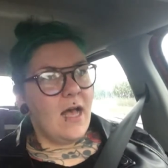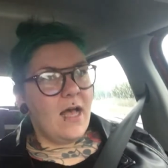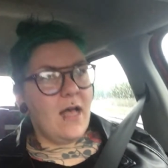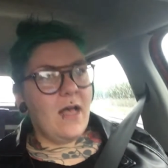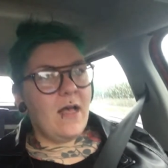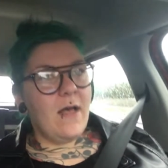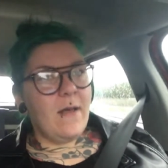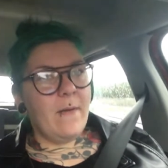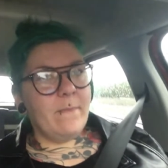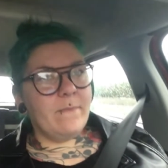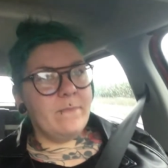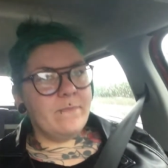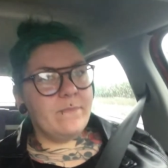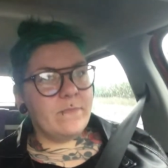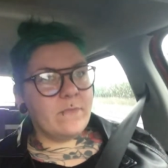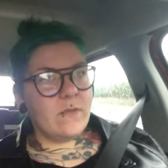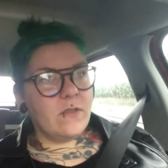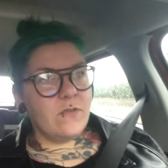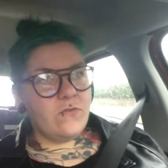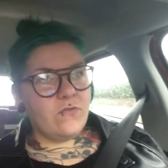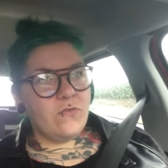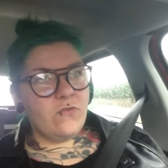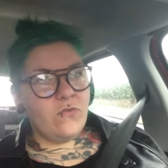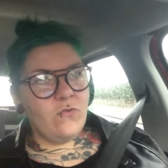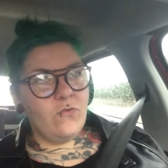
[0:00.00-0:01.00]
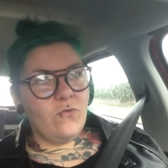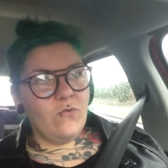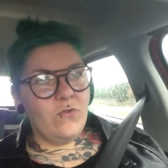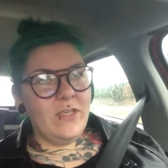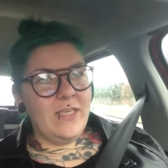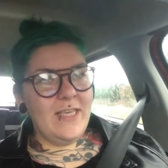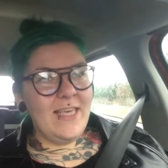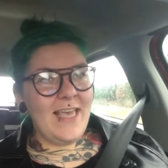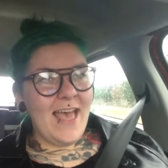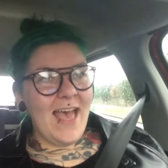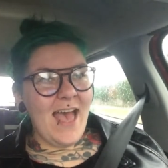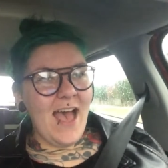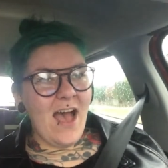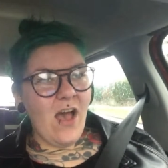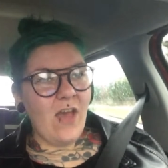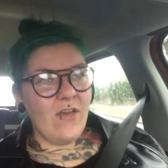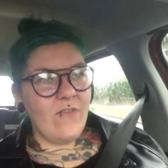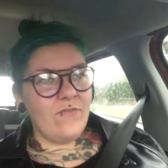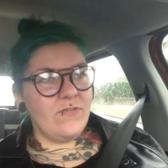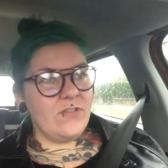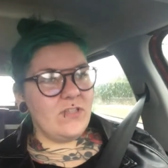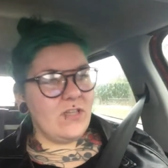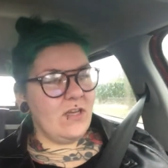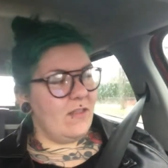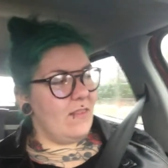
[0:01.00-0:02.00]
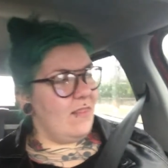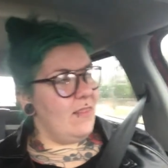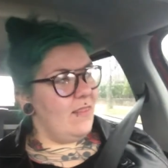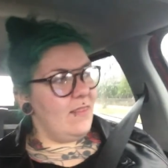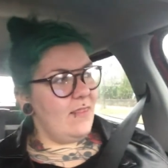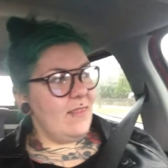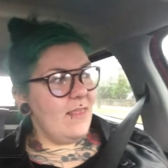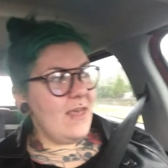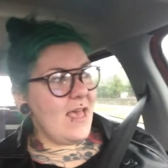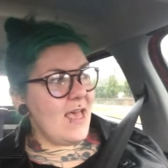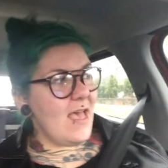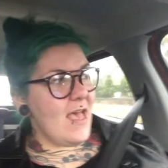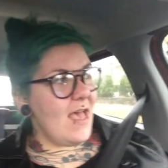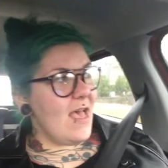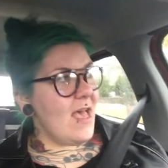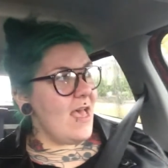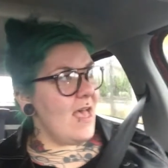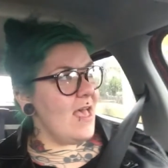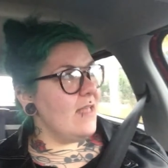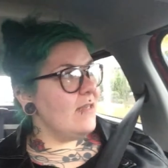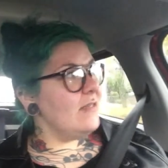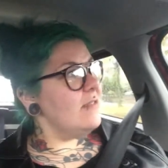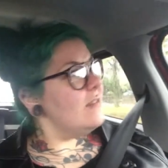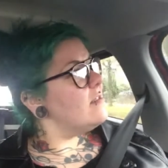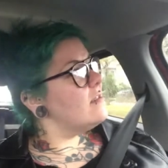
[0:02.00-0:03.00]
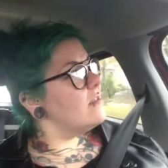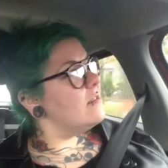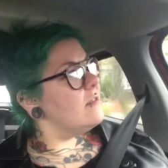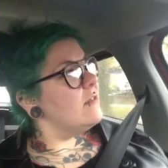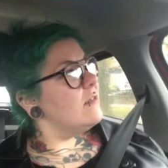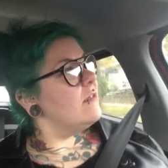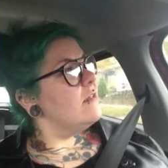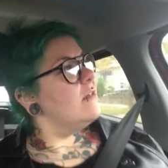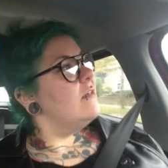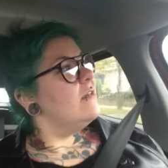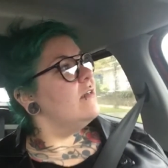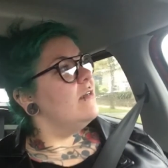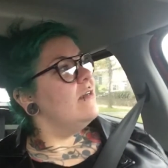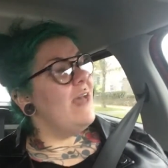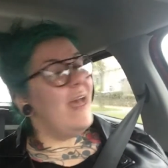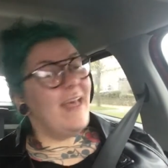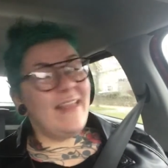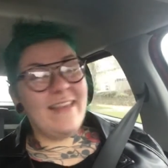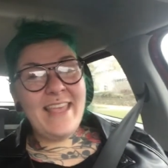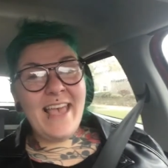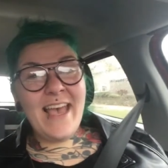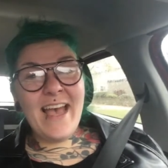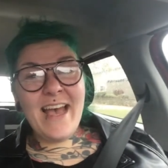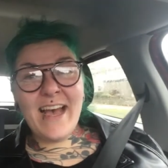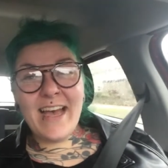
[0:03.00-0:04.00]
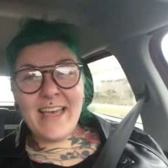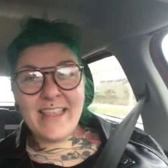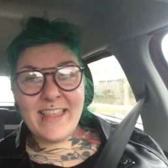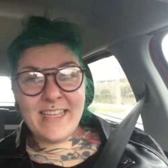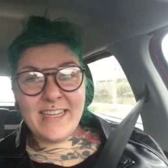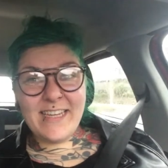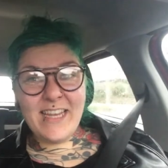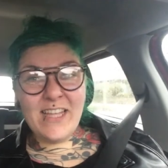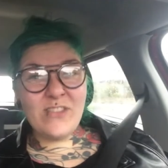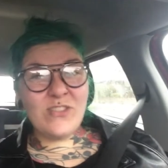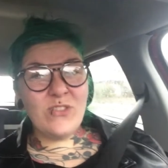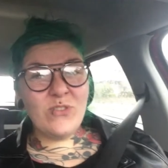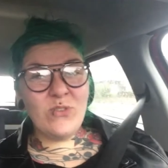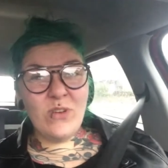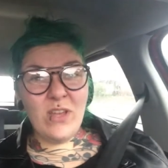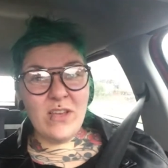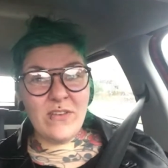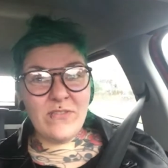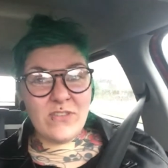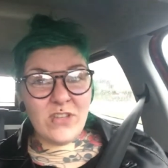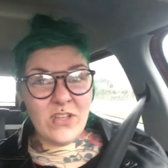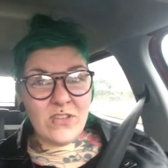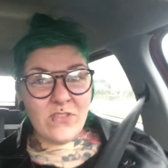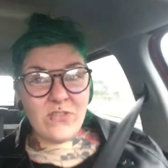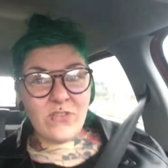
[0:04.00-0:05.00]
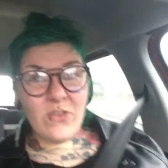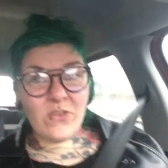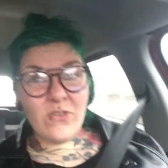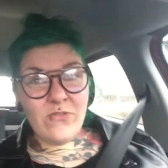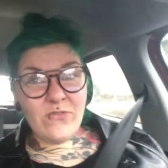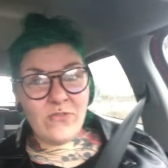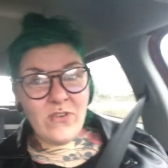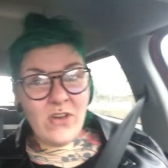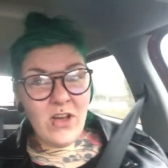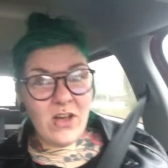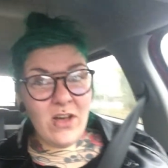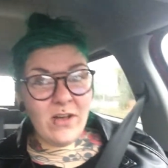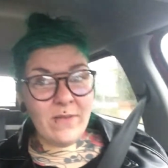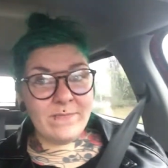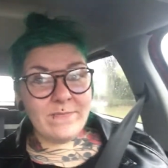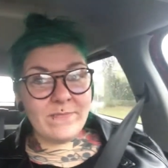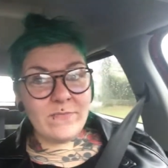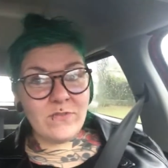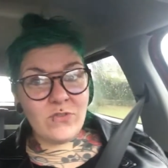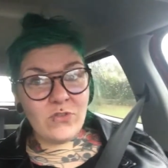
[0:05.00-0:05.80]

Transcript: Um, so yeah, I've done that, and yeah, I think that's all I've done so far.